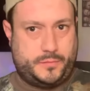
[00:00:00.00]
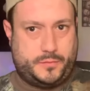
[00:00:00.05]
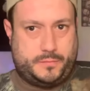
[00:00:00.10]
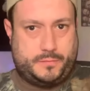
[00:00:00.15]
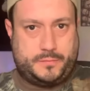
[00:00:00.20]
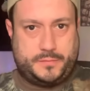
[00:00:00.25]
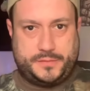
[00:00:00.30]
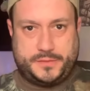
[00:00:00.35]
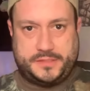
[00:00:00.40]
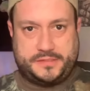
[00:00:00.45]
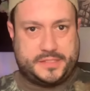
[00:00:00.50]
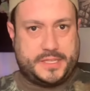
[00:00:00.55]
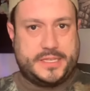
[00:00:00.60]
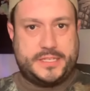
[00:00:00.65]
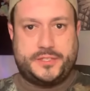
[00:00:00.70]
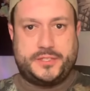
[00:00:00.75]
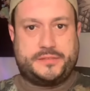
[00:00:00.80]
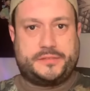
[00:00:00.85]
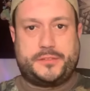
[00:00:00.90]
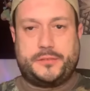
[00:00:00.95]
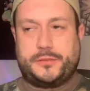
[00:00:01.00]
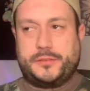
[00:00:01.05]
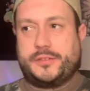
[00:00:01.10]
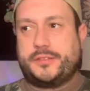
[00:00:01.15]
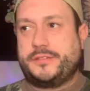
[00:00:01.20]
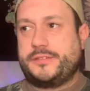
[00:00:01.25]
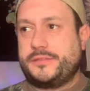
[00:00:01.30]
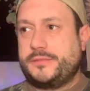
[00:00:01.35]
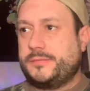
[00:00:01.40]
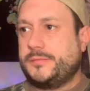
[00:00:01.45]
The stage is
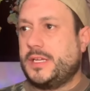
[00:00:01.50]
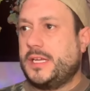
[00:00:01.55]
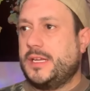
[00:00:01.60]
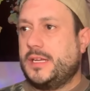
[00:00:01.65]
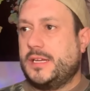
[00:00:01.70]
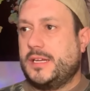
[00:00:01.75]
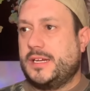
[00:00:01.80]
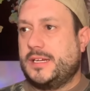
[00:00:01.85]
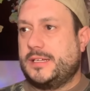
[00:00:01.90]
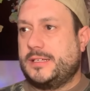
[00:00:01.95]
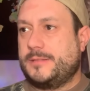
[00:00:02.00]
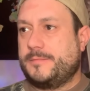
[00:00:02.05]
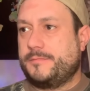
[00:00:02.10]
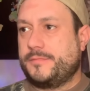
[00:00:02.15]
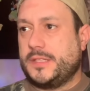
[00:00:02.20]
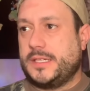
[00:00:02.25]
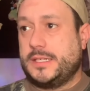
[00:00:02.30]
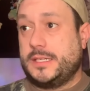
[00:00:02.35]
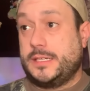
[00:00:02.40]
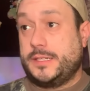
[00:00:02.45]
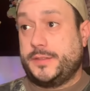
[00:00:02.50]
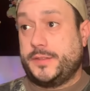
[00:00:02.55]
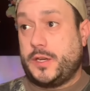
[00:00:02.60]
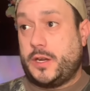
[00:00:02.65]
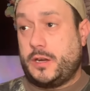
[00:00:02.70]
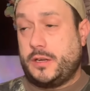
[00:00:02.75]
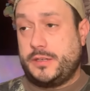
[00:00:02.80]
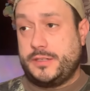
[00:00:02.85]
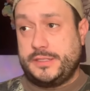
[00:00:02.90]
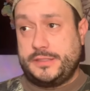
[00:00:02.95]
yours. The
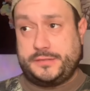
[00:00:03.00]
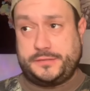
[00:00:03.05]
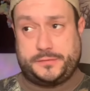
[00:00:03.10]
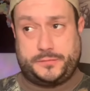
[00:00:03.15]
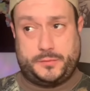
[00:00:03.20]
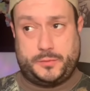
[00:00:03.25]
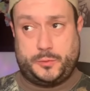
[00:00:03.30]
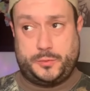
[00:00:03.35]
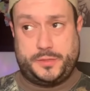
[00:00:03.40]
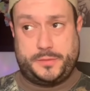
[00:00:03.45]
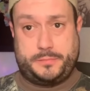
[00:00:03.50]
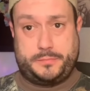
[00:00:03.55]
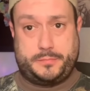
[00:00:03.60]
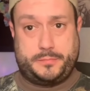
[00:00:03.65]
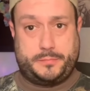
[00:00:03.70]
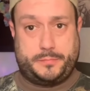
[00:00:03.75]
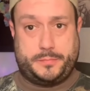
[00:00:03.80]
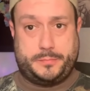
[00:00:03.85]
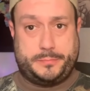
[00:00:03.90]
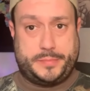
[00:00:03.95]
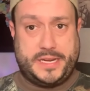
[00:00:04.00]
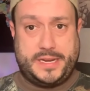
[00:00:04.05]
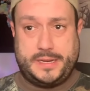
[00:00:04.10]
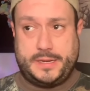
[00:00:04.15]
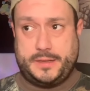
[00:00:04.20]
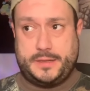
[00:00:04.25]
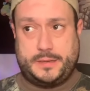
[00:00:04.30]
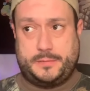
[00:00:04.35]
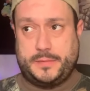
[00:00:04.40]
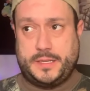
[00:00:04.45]
artist or the band
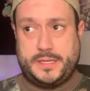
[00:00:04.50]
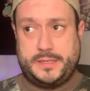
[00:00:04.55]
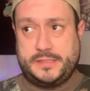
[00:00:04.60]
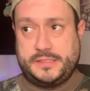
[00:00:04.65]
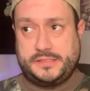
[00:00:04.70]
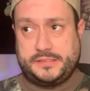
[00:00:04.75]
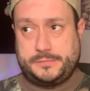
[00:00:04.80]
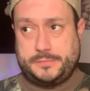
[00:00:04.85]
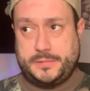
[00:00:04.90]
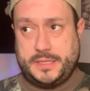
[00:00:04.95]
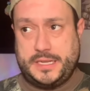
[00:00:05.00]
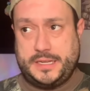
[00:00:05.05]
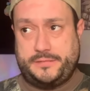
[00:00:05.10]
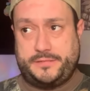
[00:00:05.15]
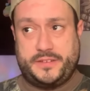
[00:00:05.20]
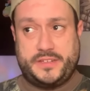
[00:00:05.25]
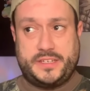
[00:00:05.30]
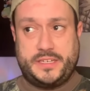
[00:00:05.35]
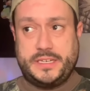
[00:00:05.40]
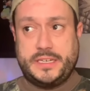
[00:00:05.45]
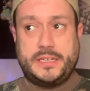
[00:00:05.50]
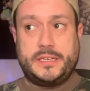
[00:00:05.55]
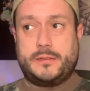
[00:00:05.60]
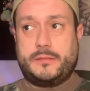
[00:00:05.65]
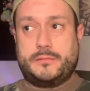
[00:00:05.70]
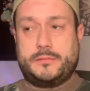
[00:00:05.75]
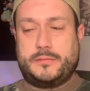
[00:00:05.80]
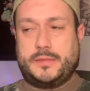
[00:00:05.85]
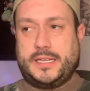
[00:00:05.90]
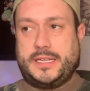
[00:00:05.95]
is Effendi,
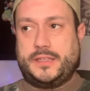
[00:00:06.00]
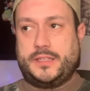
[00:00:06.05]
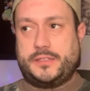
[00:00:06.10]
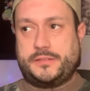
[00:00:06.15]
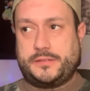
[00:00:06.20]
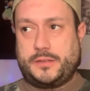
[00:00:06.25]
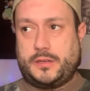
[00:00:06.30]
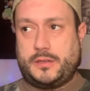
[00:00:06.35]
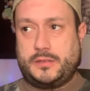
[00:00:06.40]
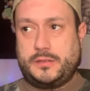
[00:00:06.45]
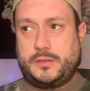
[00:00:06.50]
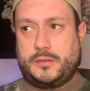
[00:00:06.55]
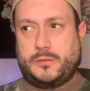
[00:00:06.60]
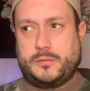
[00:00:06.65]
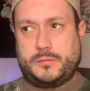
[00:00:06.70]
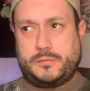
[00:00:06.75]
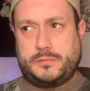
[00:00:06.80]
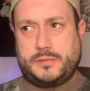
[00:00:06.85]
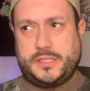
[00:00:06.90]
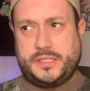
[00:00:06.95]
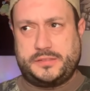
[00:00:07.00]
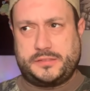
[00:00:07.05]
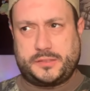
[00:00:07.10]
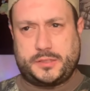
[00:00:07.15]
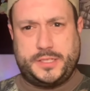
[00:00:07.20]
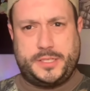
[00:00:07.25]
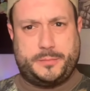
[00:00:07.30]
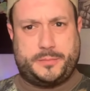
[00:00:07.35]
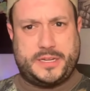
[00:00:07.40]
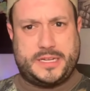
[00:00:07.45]
and the song or is
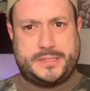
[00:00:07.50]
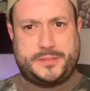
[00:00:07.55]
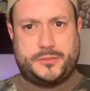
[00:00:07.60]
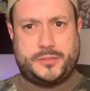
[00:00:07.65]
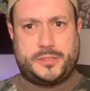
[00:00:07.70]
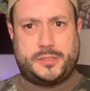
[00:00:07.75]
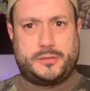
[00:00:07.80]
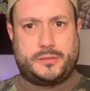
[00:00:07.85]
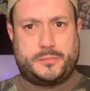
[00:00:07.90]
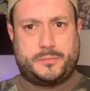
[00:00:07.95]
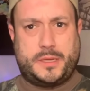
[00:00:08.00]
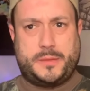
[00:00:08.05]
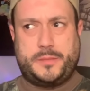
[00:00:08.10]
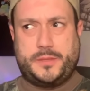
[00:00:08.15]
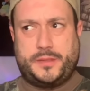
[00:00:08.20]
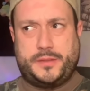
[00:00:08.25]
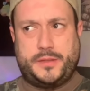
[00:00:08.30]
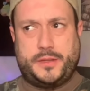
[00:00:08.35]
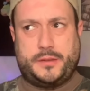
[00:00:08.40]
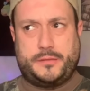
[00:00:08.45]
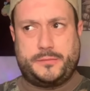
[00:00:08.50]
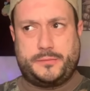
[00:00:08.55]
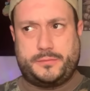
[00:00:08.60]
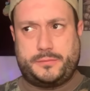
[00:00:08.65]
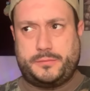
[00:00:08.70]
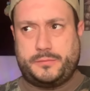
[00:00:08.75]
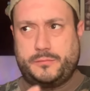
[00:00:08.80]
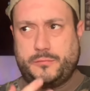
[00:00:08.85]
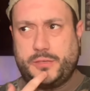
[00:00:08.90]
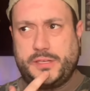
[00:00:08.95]
Cleopatra, or maybe the other
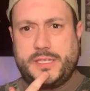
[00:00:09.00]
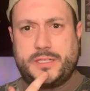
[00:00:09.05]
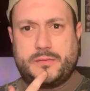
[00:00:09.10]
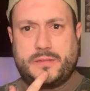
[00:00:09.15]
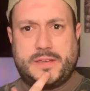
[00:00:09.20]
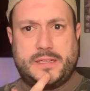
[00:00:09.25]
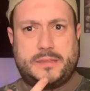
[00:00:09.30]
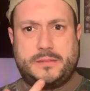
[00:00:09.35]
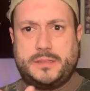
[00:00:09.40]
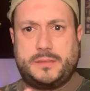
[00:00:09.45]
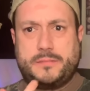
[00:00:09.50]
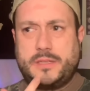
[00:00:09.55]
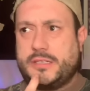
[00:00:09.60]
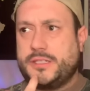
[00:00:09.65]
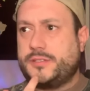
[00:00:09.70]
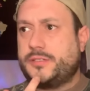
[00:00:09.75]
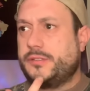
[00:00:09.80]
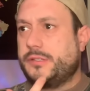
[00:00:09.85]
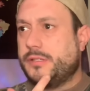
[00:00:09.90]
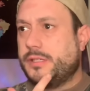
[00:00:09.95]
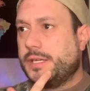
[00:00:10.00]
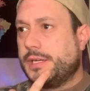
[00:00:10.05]
way around. I'm not sure.